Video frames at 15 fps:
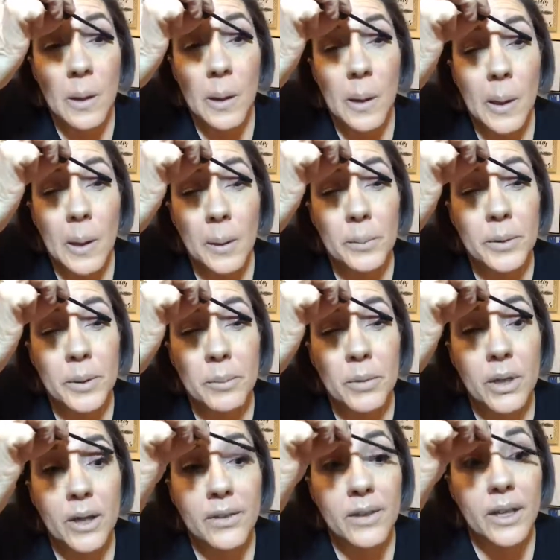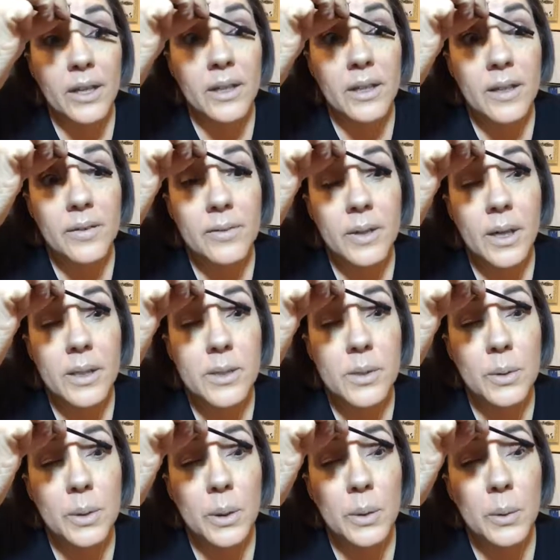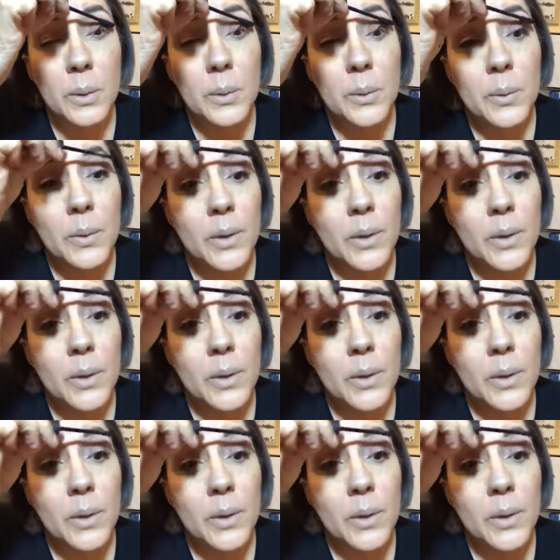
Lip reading: I hope someone got that. If not, totally cool.